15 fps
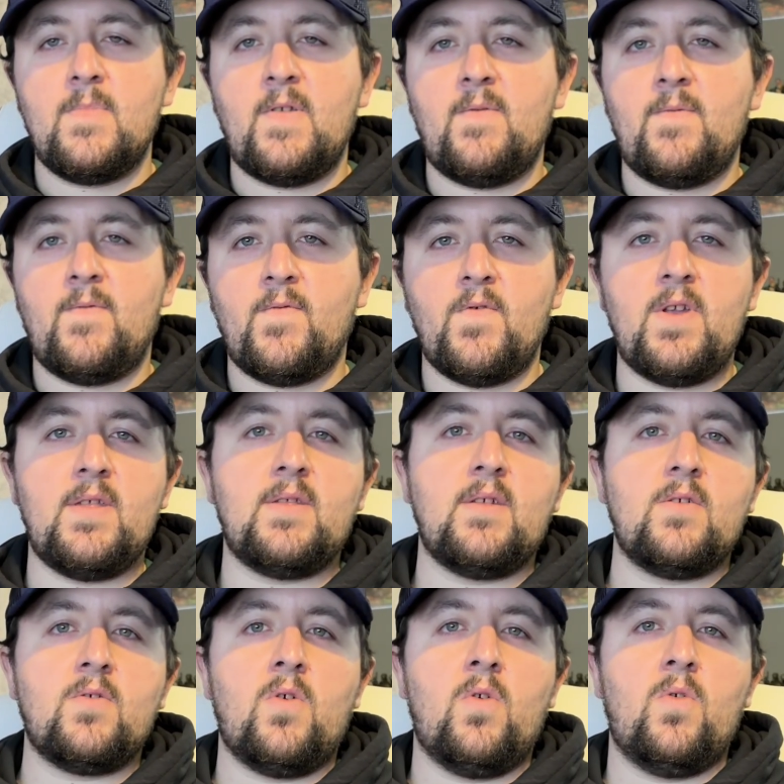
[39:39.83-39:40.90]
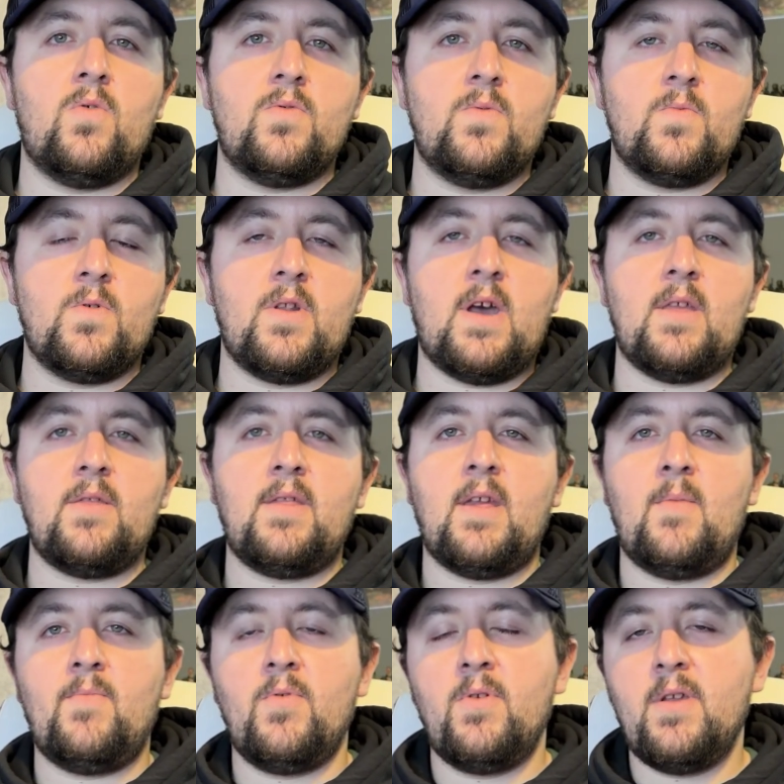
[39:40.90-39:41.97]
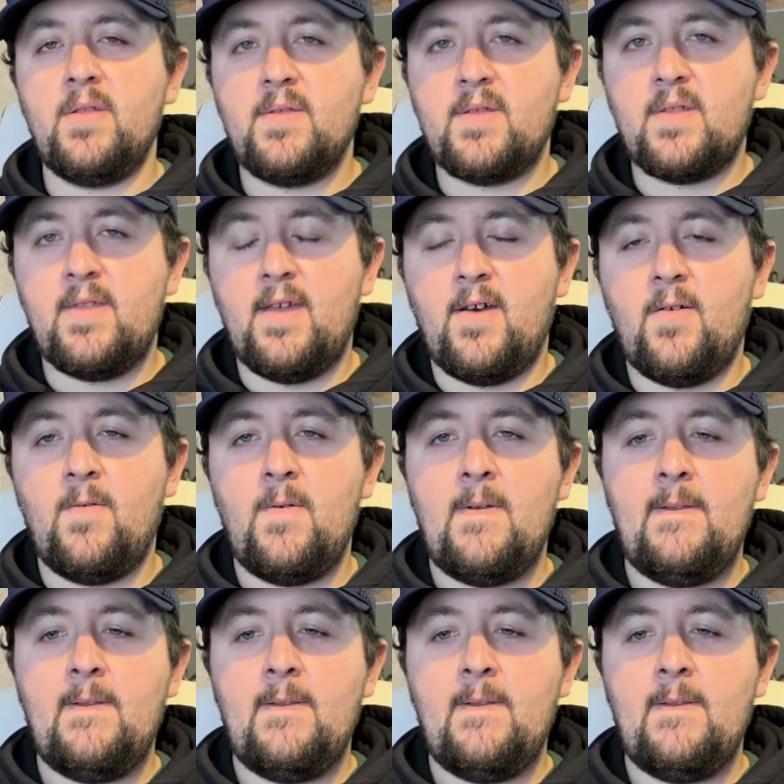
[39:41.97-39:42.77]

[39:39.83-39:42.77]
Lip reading: freezing cold. We're not tempering in snow.